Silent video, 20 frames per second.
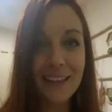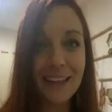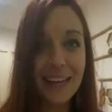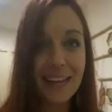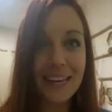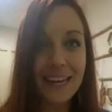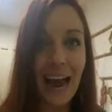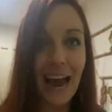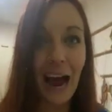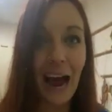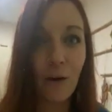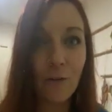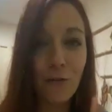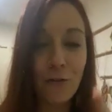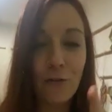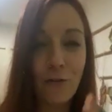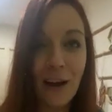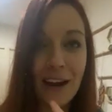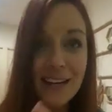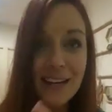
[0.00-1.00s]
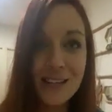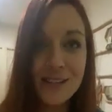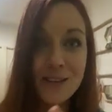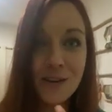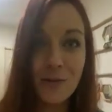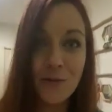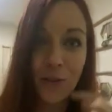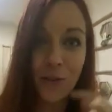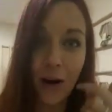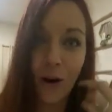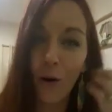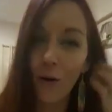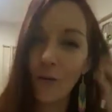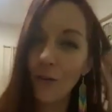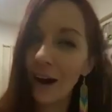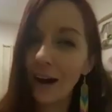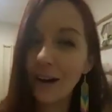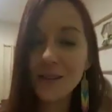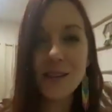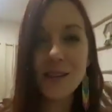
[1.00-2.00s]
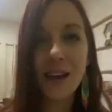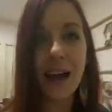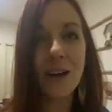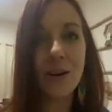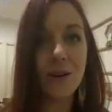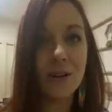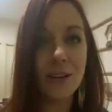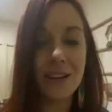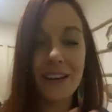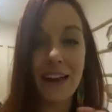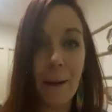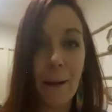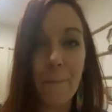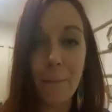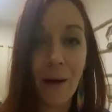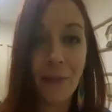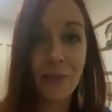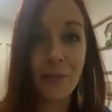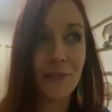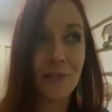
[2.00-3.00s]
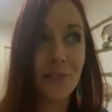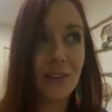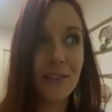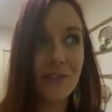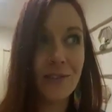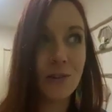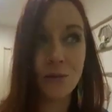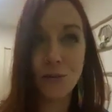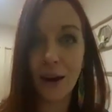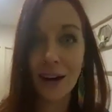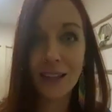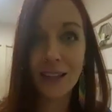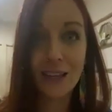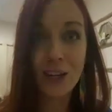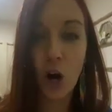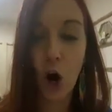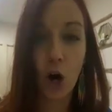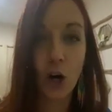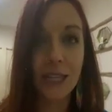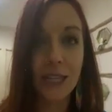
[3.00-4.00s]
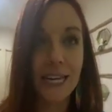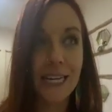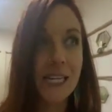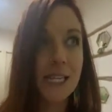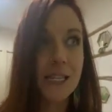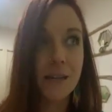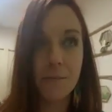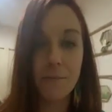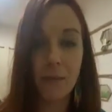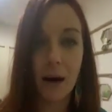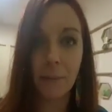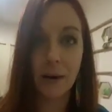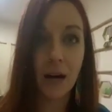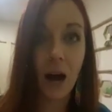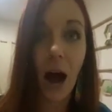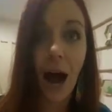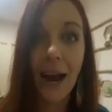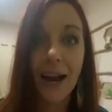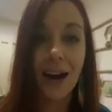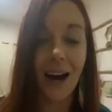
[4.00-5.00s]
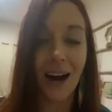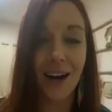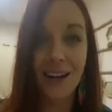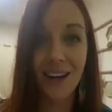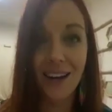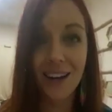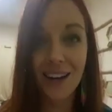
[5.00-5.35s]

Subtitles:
Like our phase of our cycle in our months is directly correlated to Mama Gaia.